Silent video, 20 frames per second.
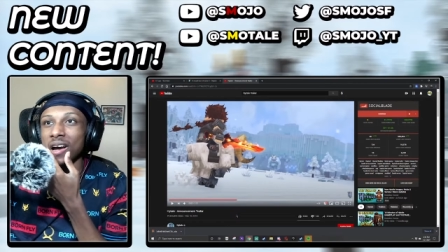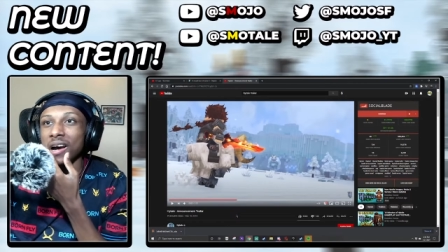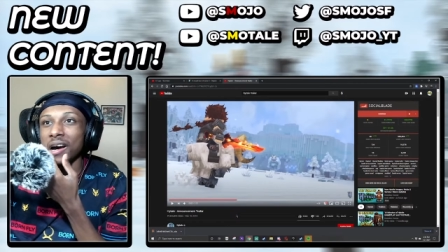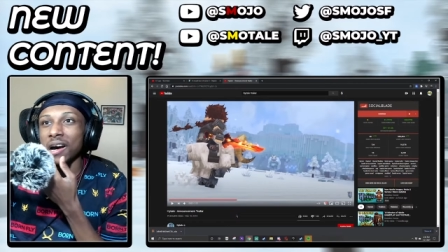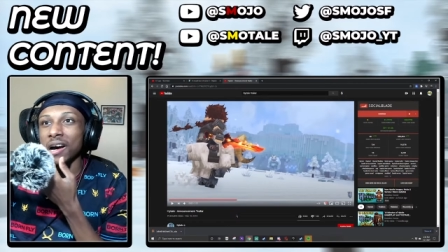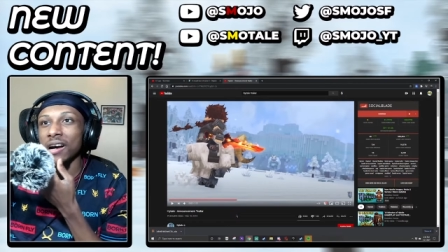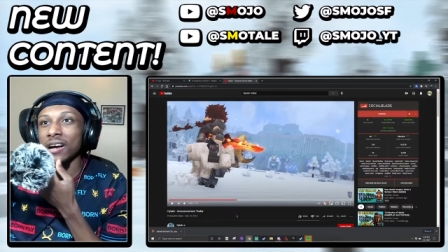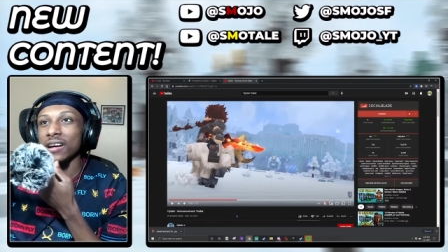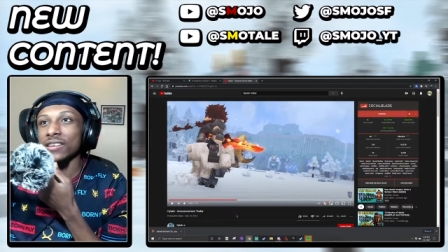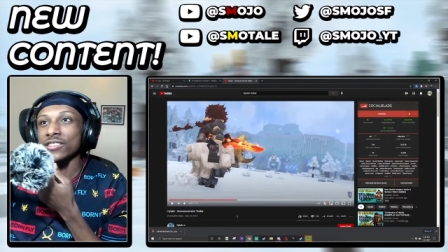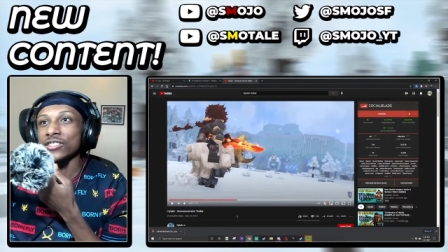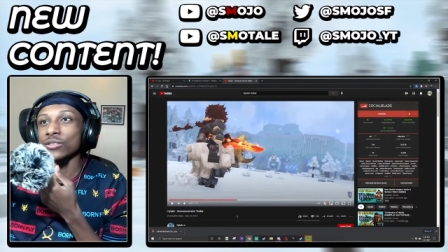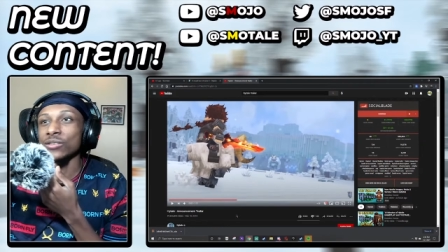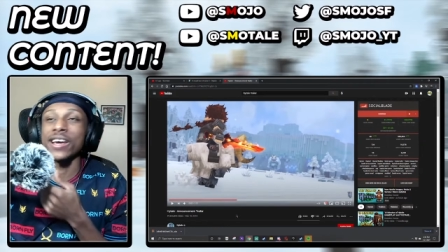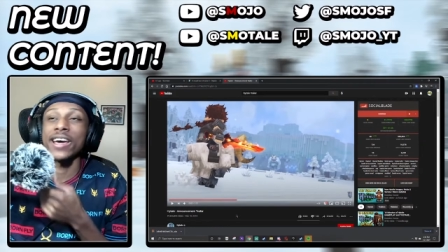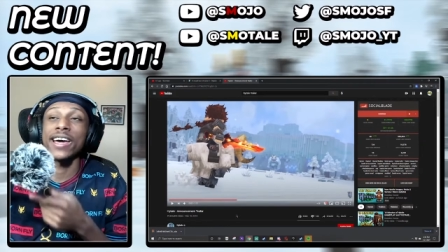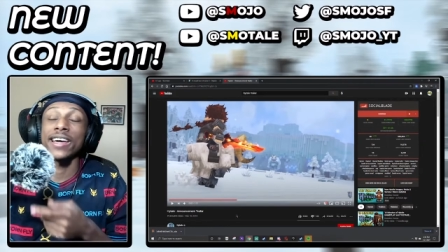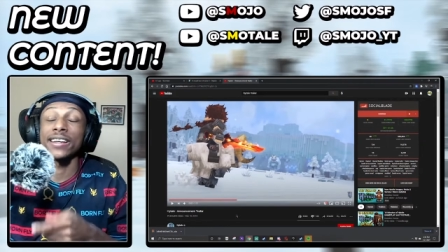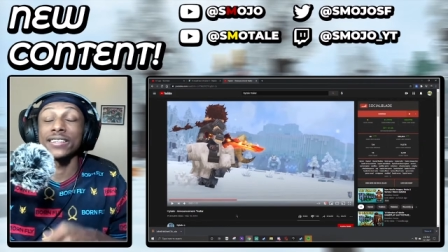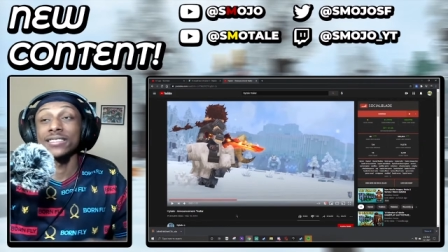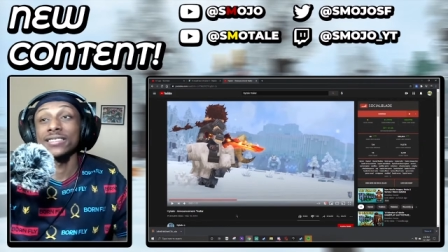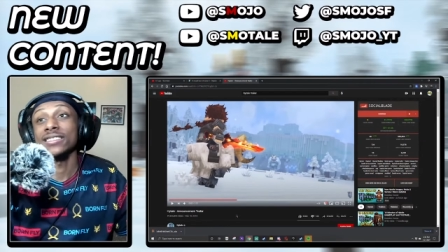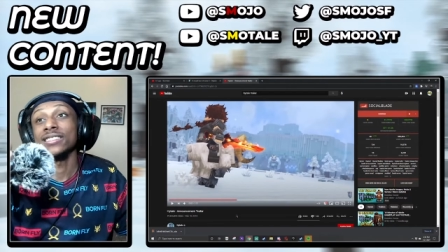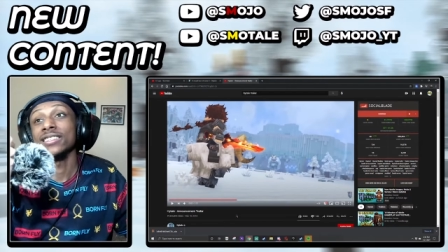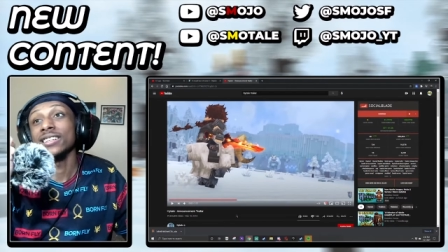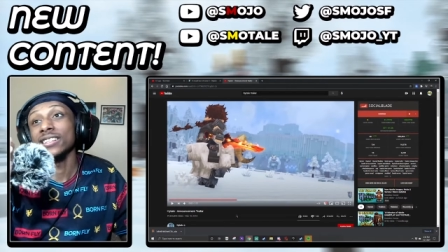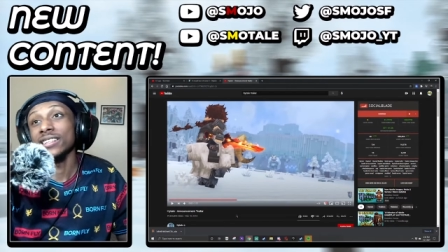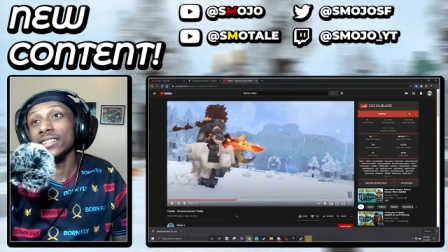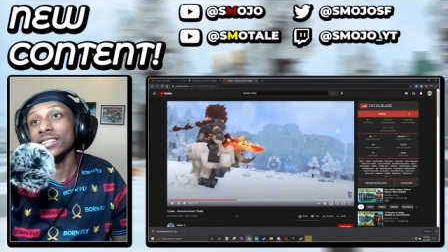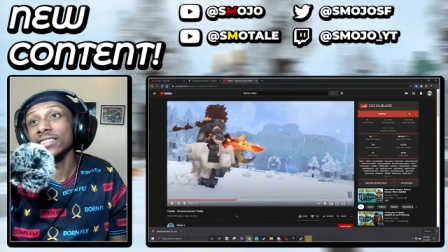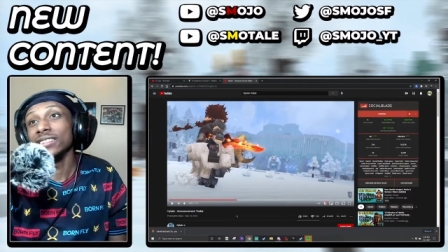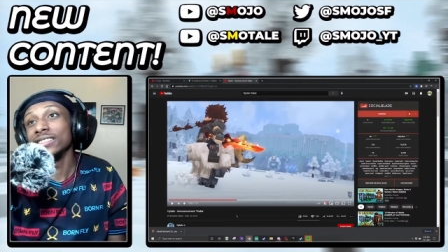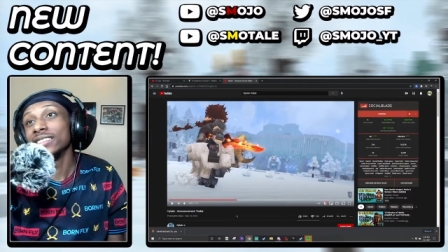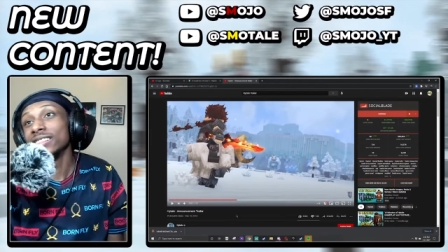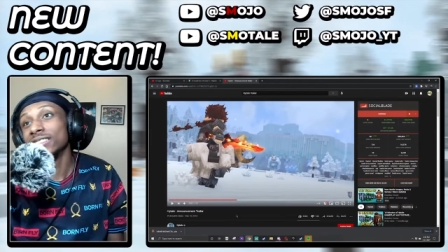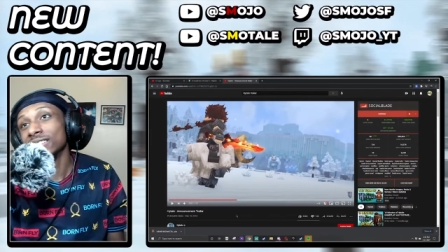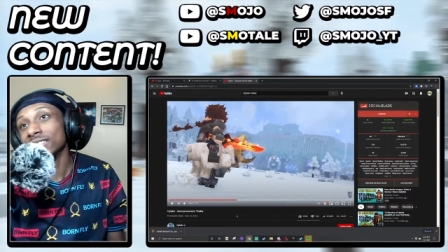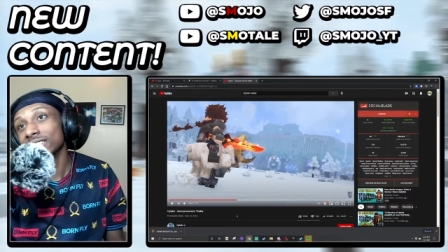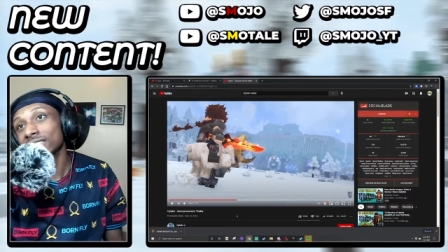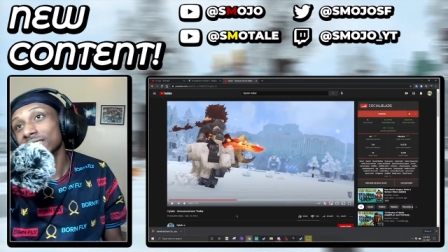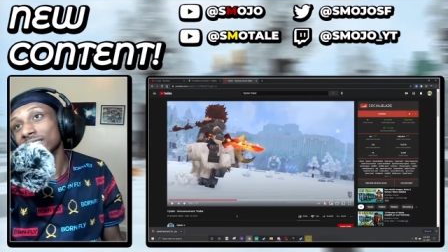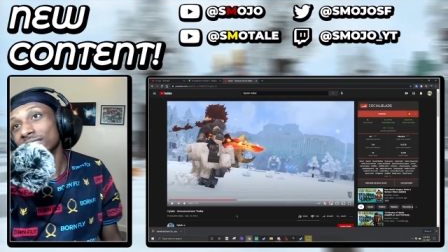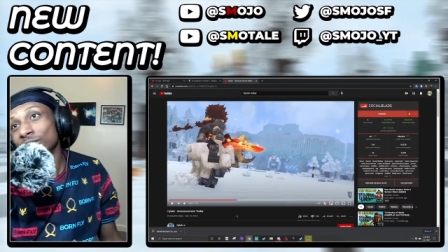uh, so that the the